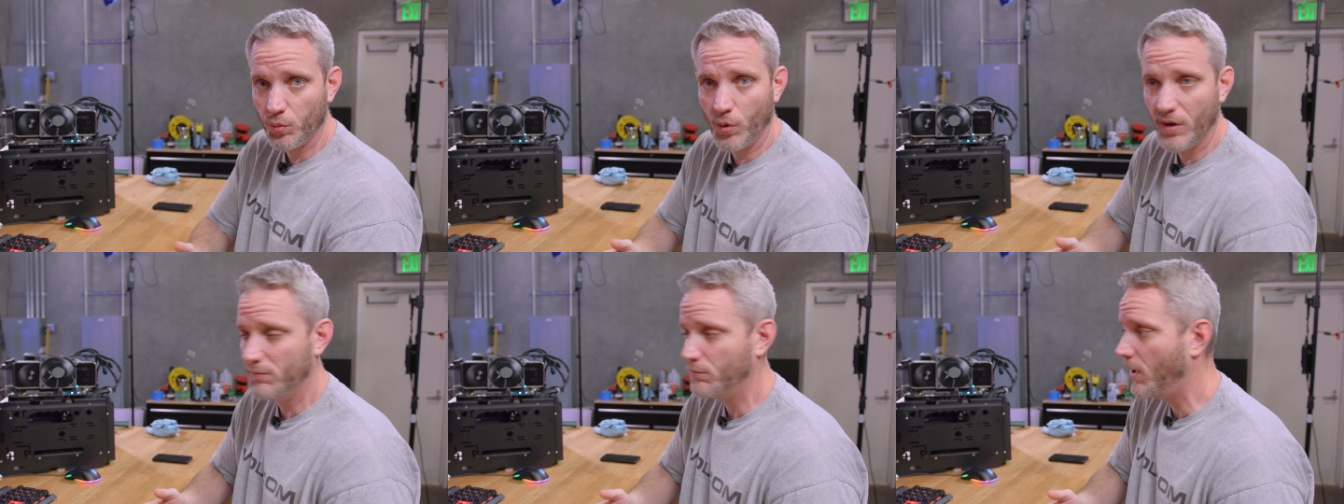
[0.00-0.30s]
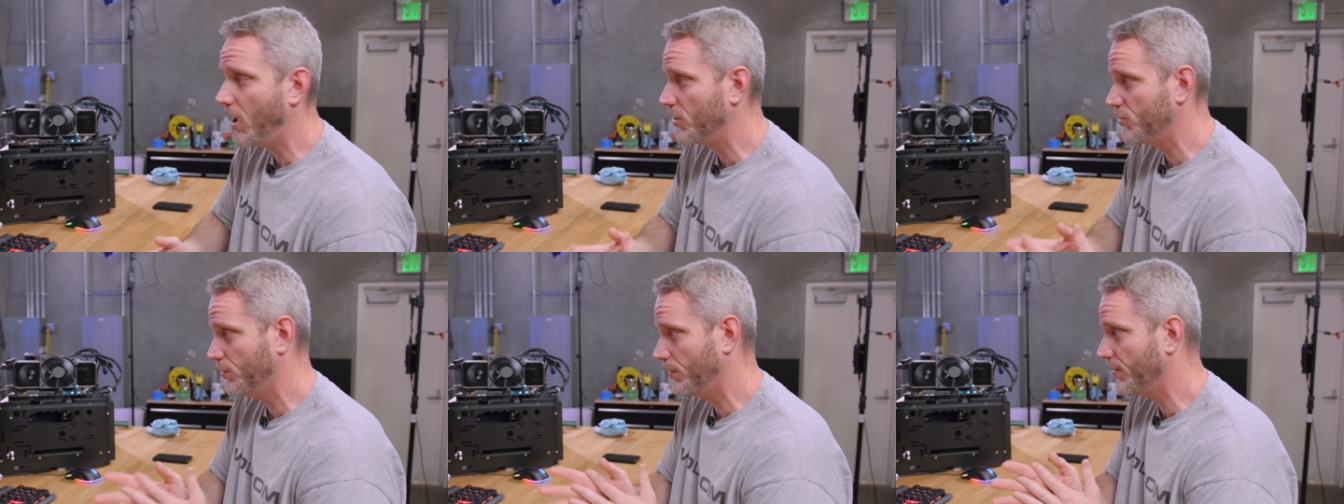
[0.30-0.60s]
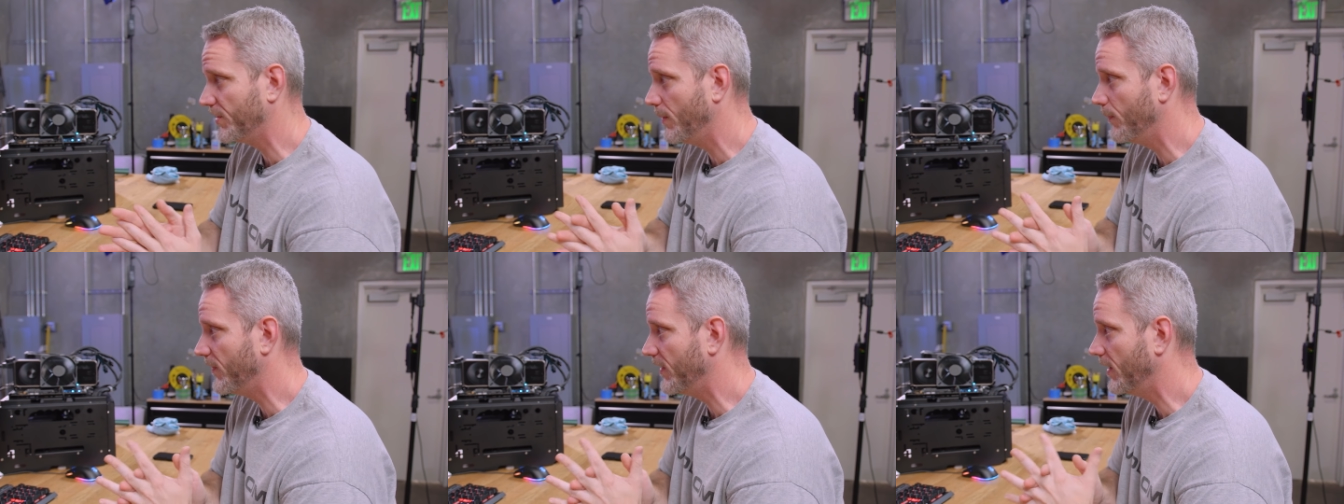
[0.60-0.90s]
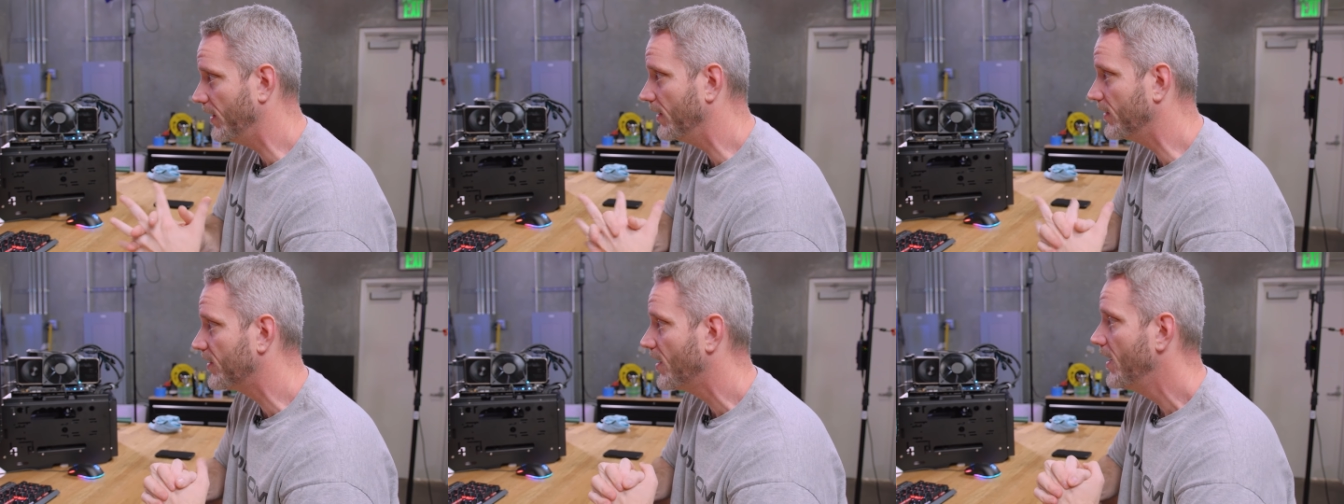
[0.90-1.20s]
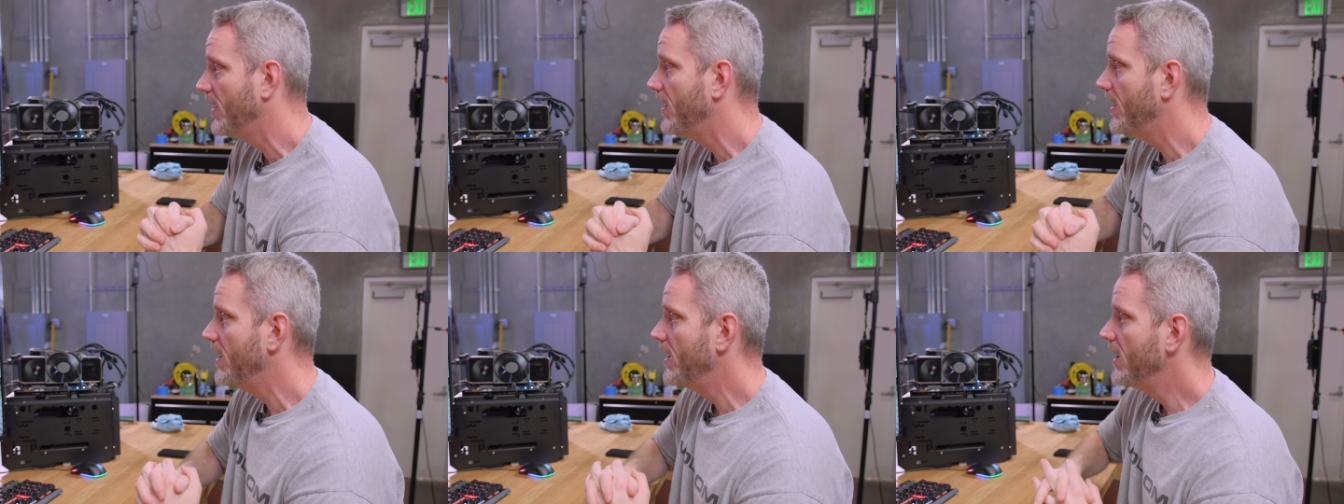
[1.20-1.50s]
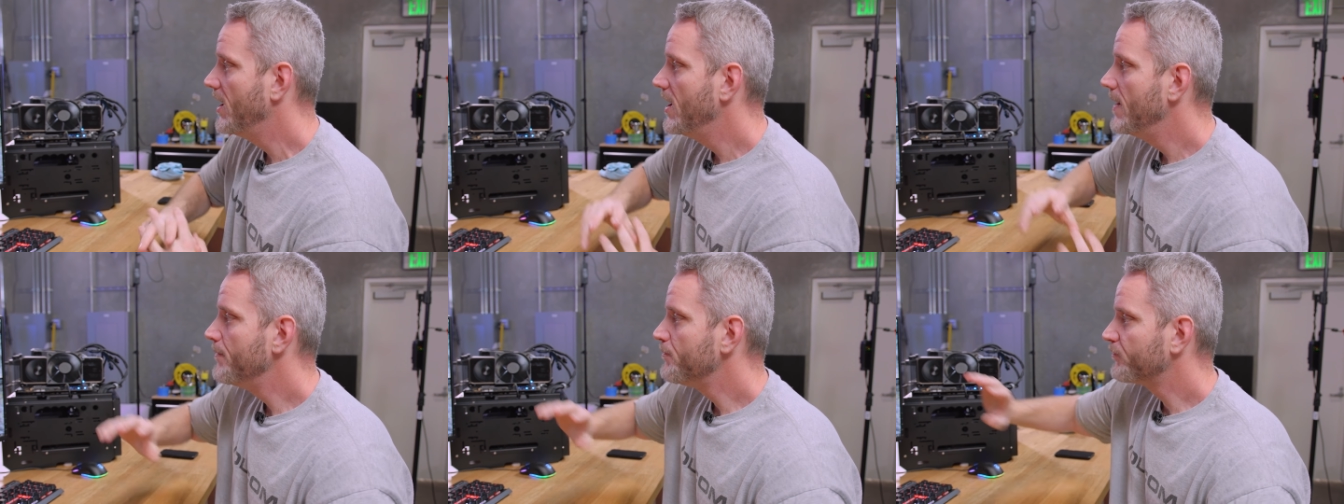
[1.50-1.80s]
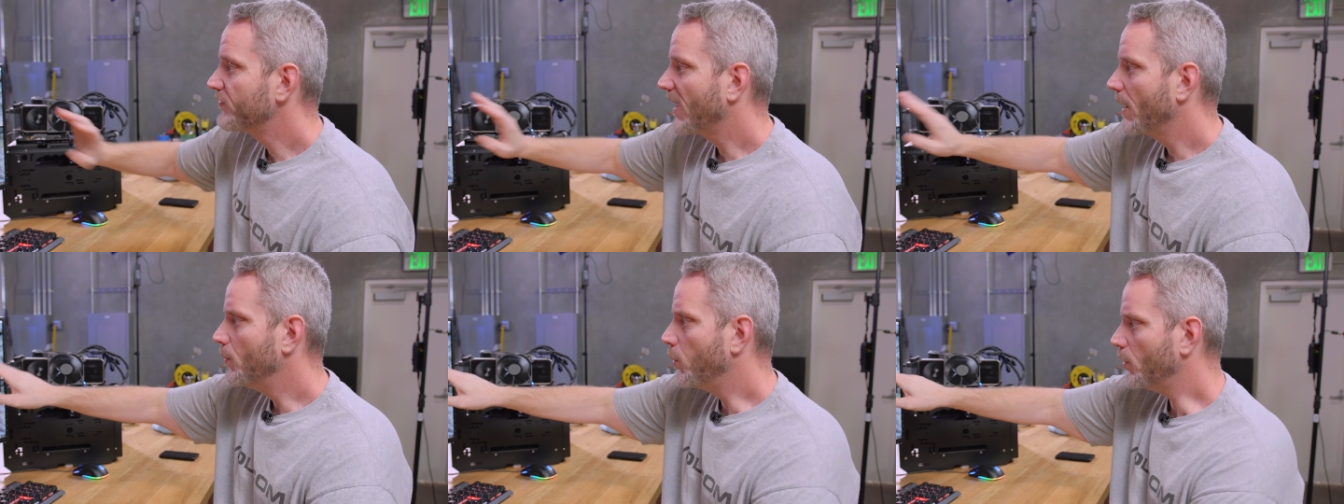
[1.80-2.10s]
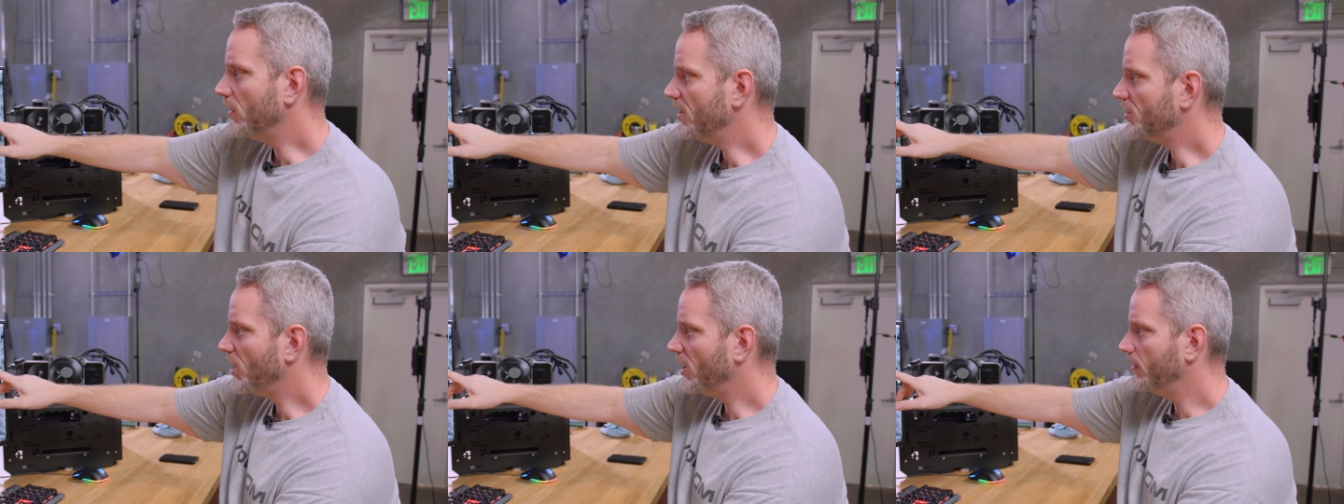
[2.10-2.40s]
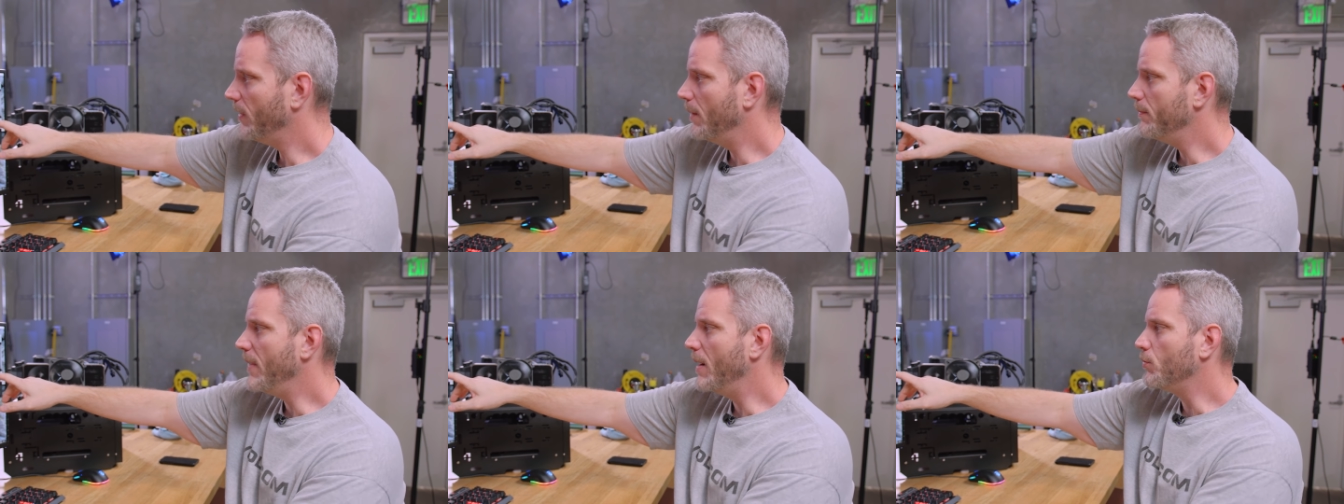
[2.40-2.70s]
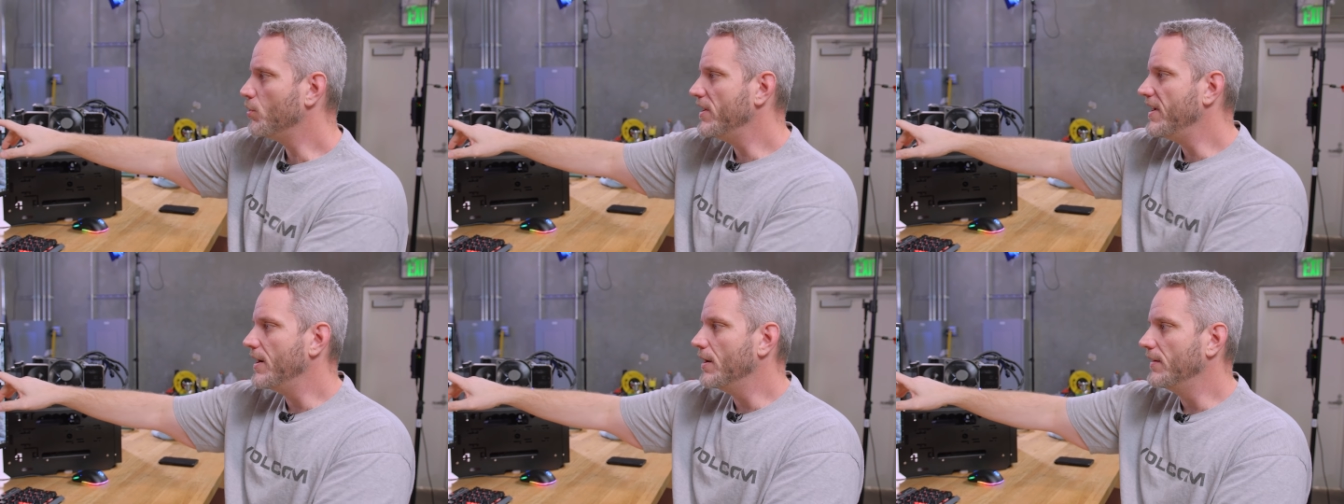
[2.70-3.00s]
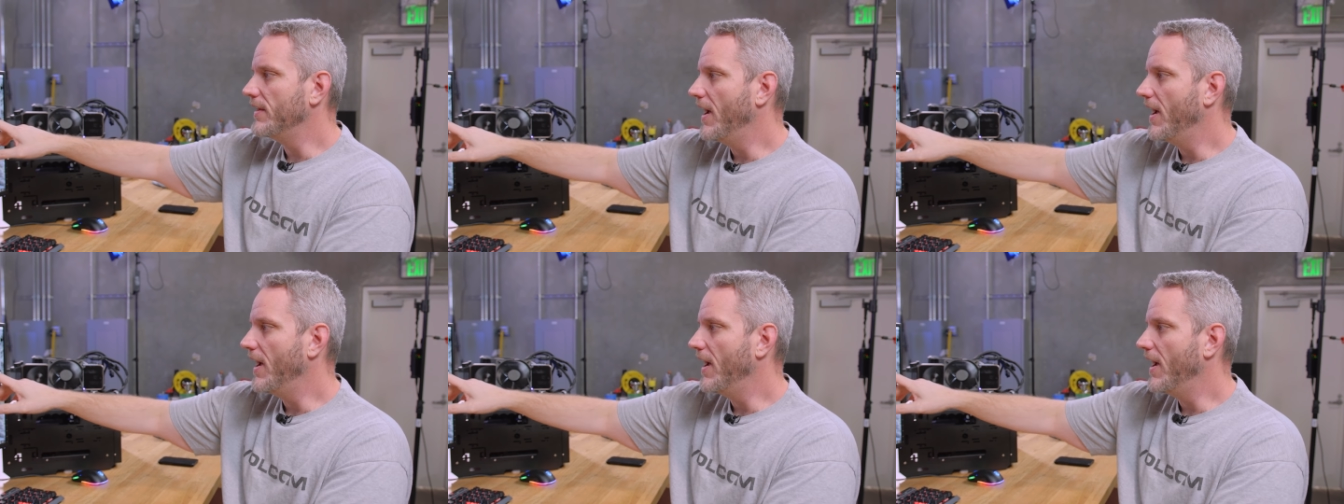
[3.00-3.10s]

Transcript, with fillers: one module or something is. We're gonna talk about memory here